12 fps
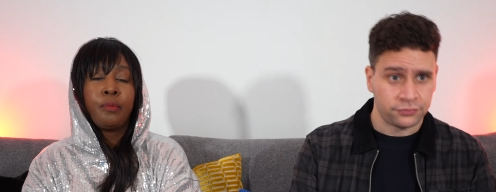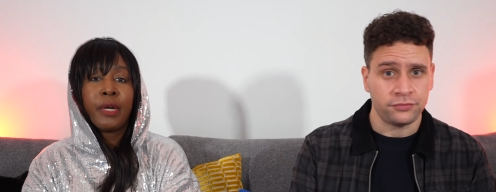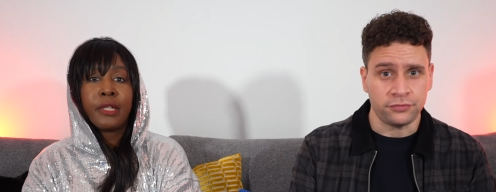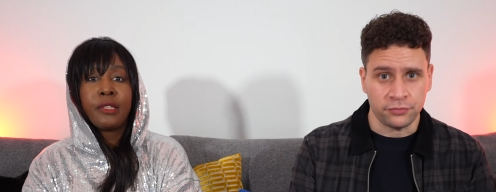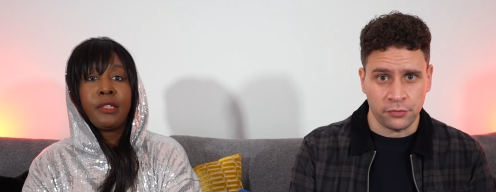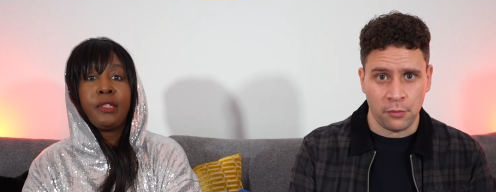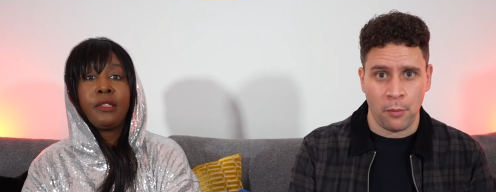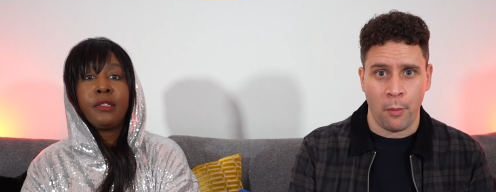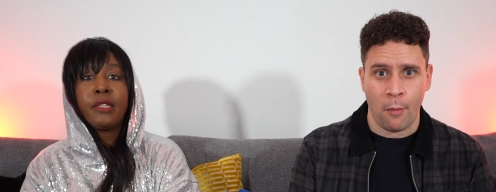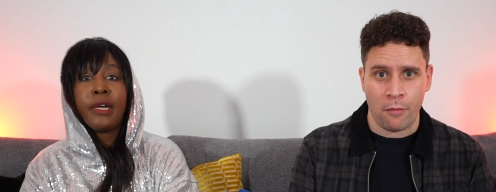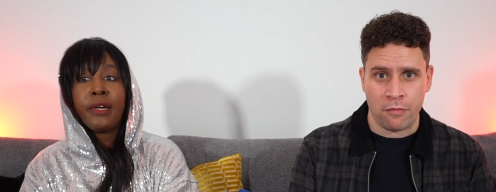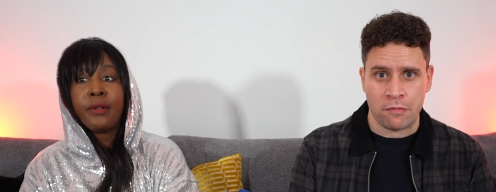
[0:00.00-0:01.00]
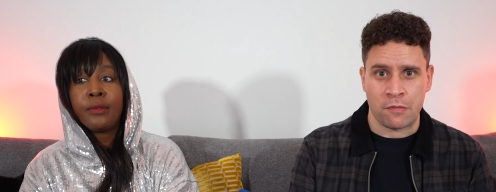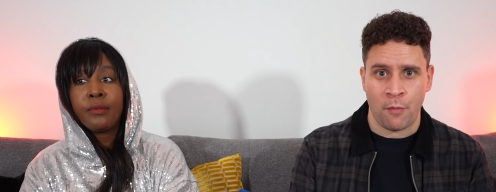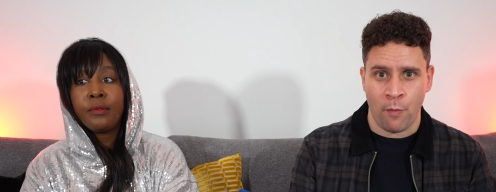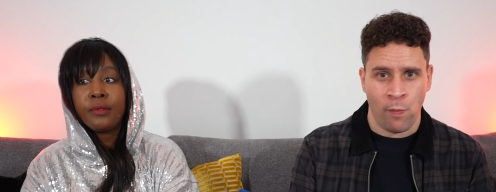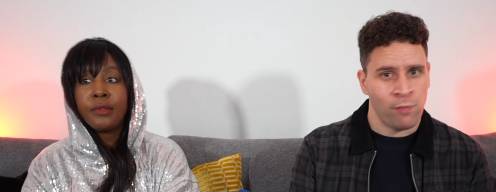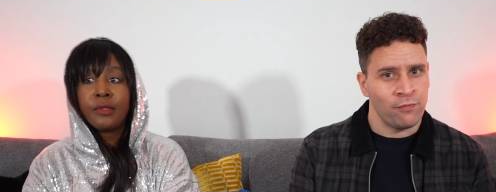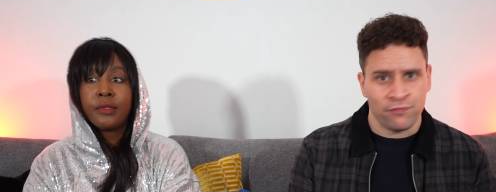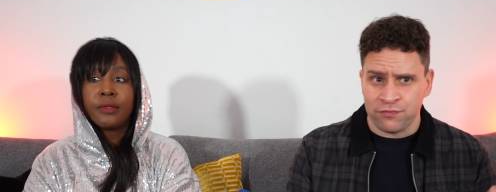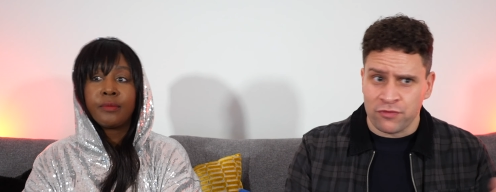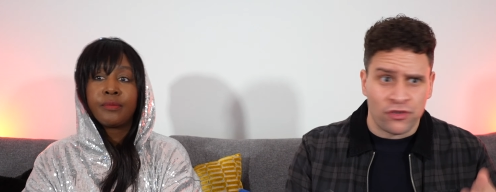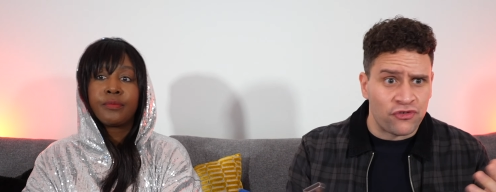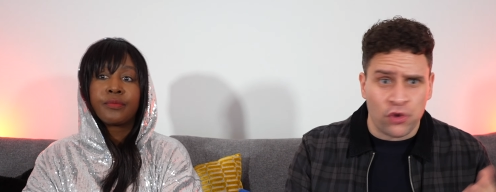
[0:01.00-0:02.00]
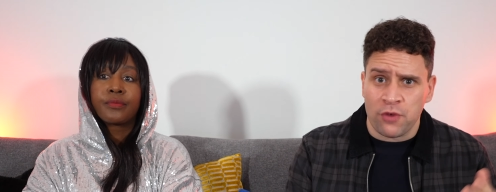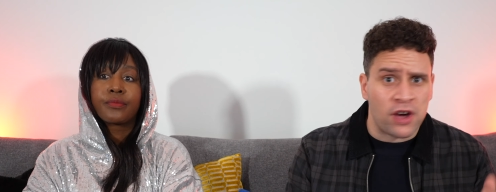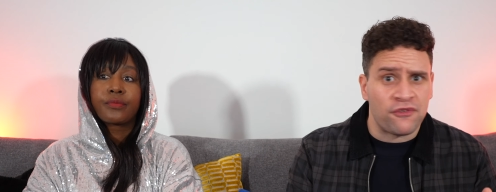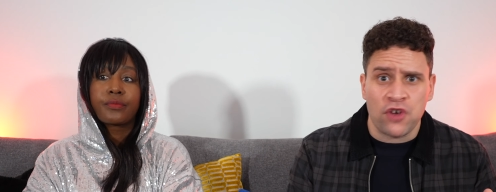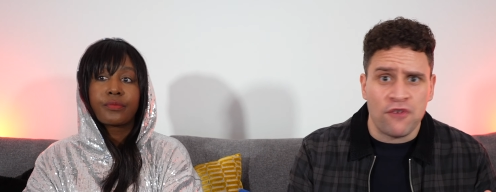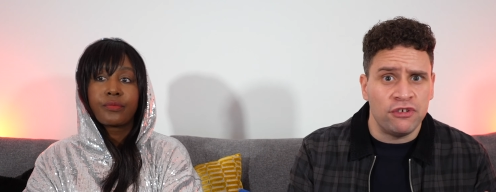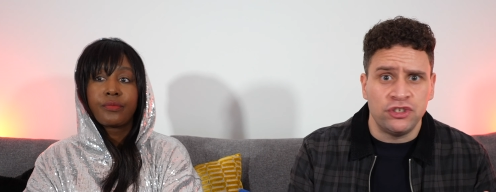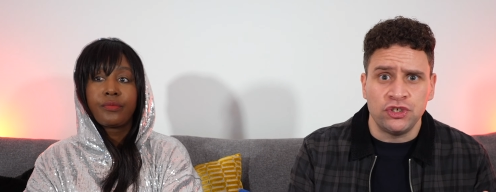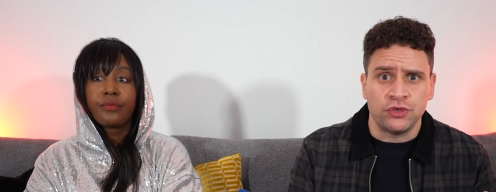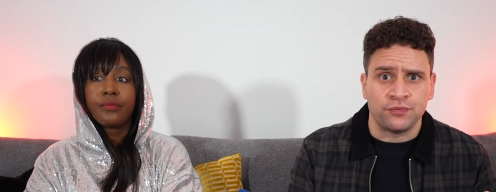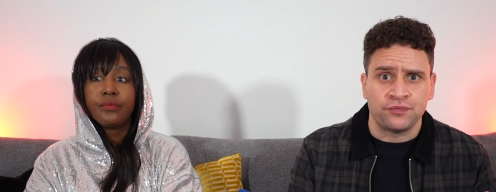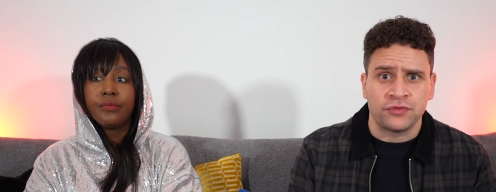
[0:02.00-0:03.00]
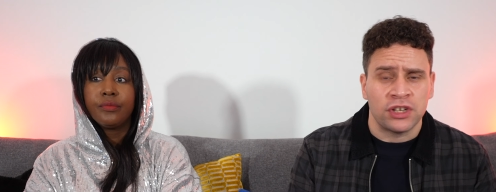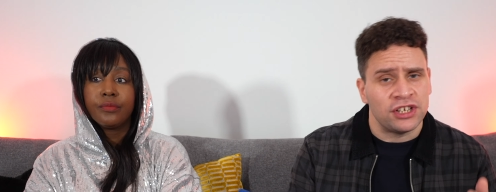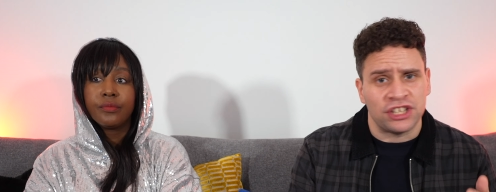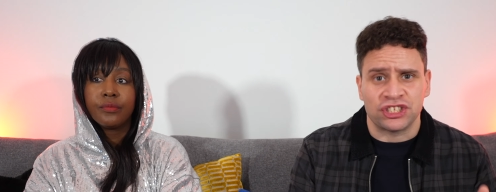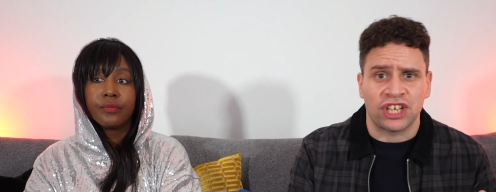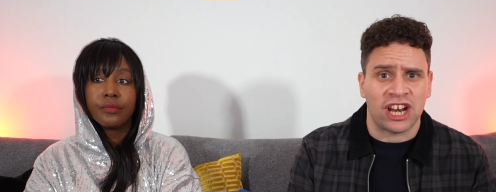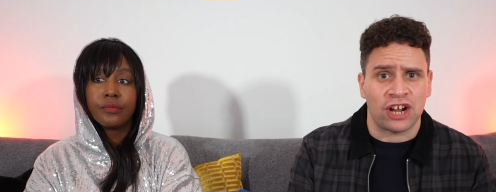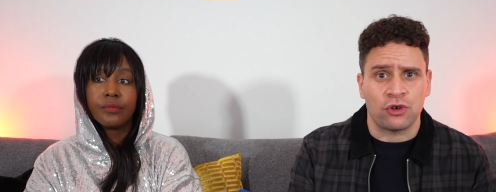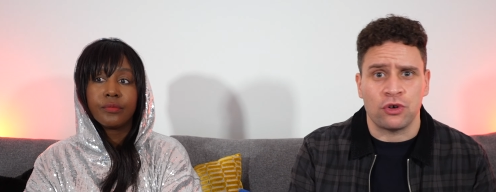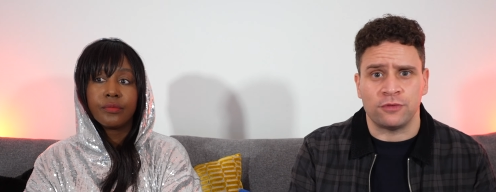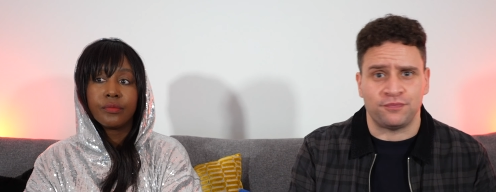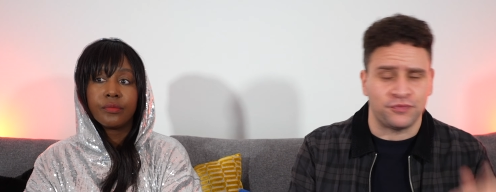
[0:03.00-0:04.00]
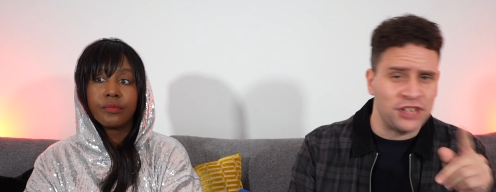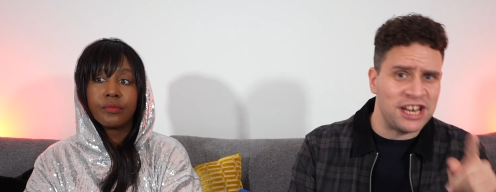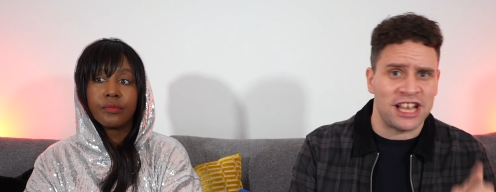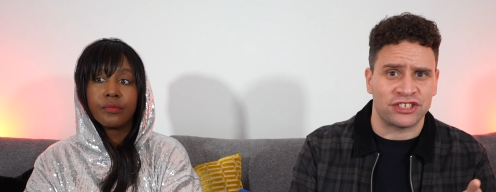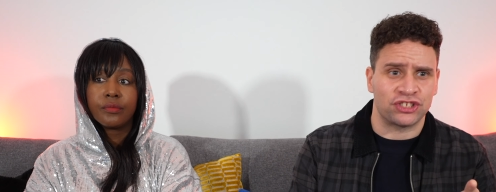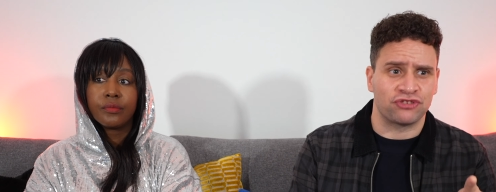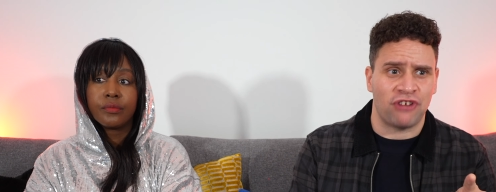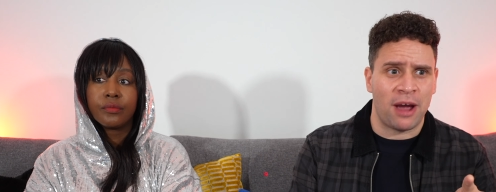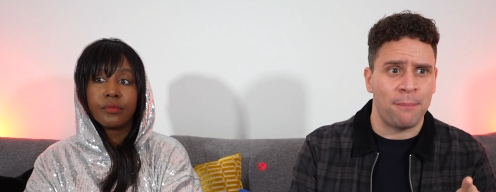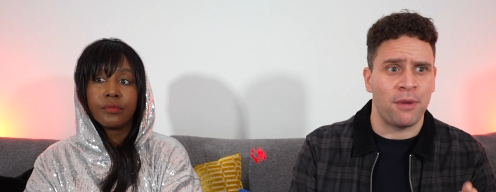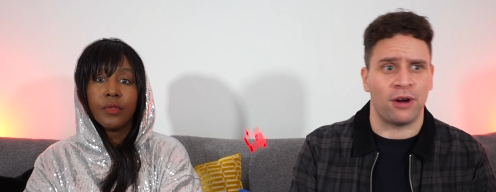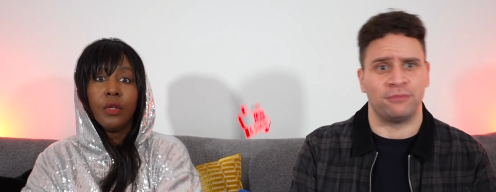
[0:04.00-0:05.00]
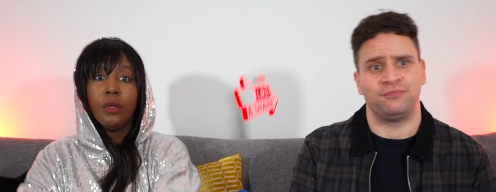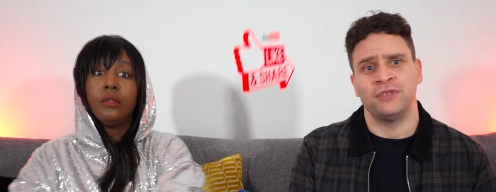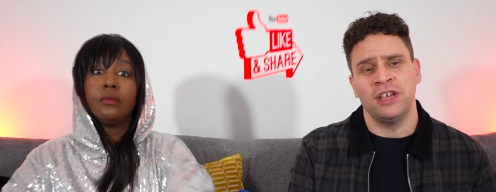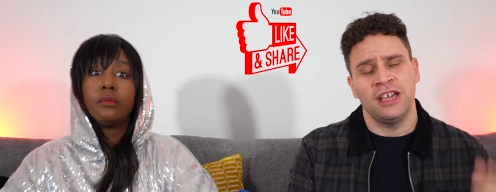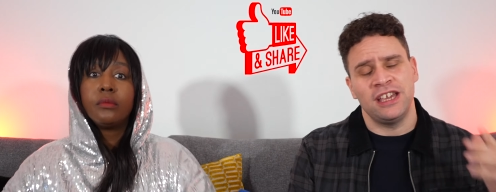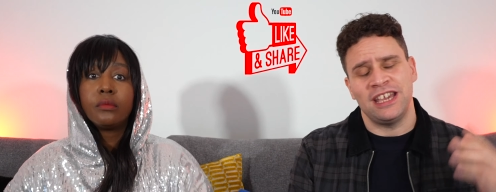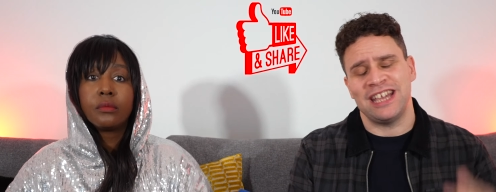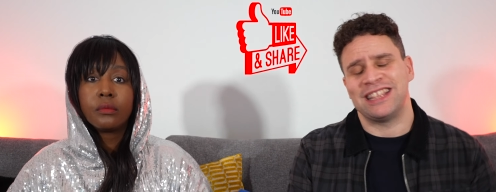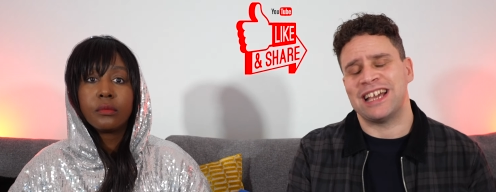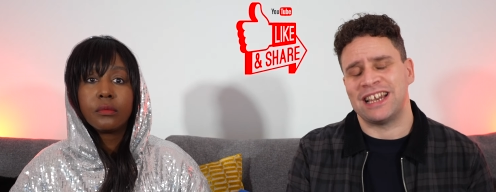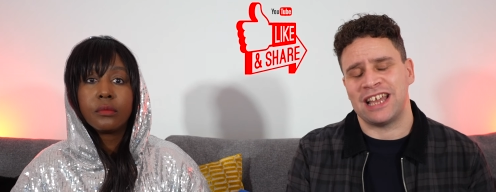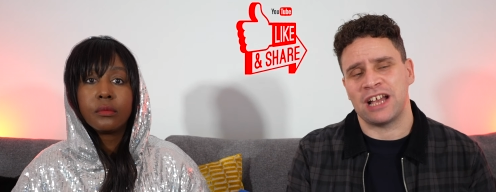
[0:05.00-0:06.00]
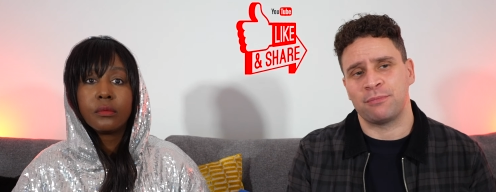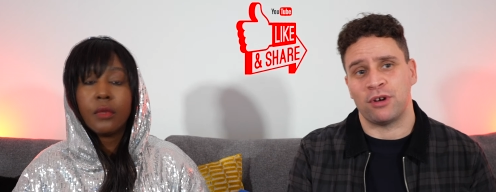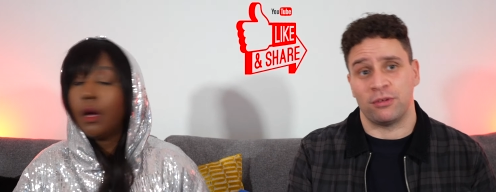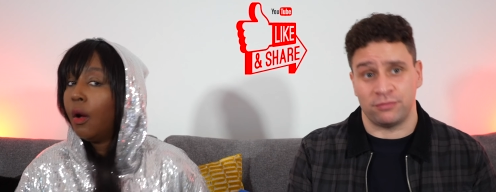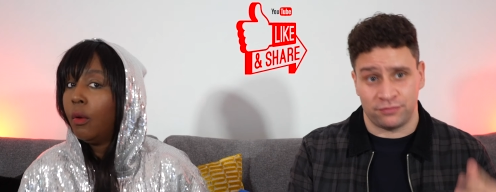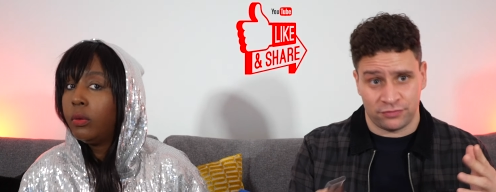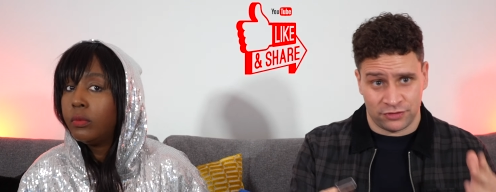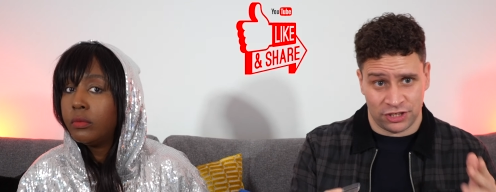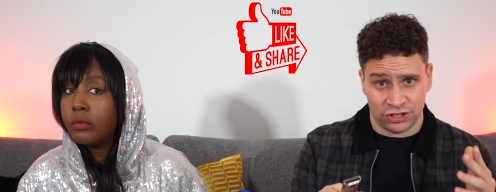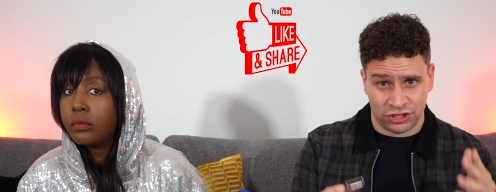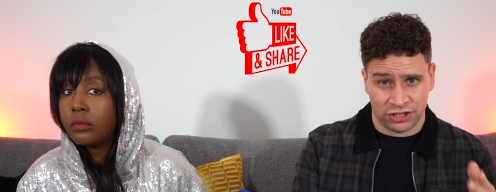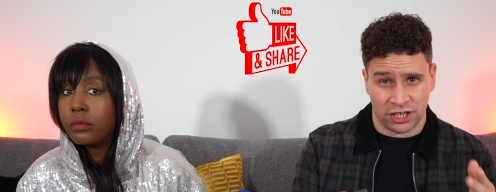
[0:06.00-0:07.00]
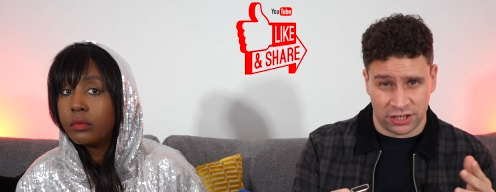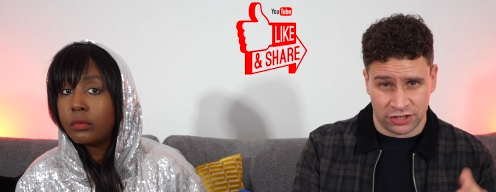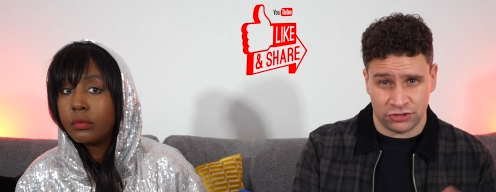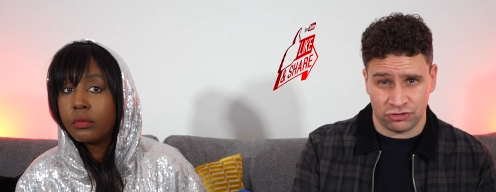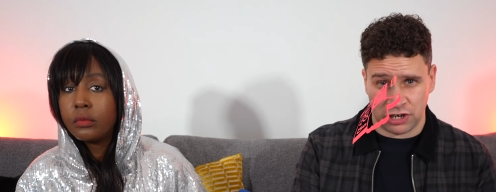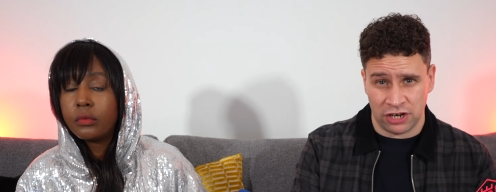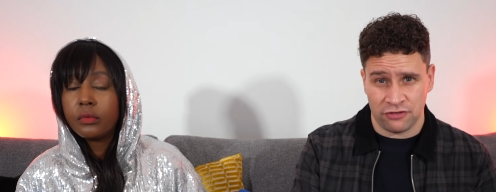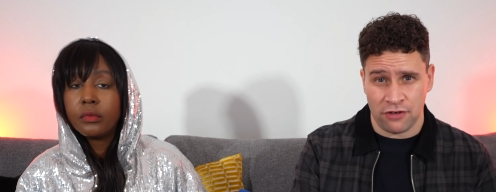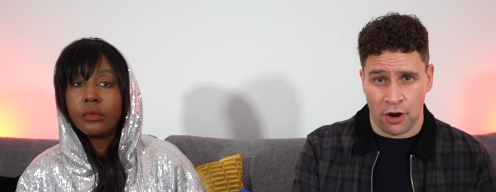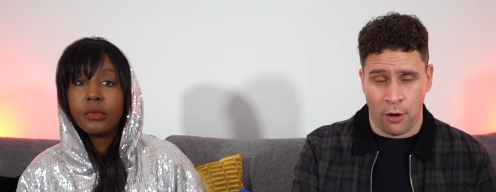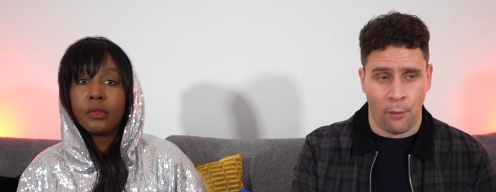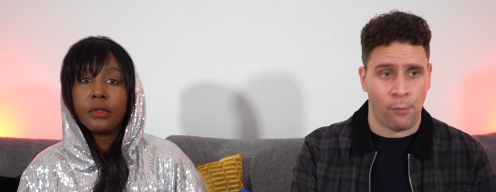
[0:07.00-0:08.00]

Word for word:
Speaker 1: baddie in town. So without further ado, let's crack on. Hit that subscribe button. Hit that like button. Let's check this trailer out.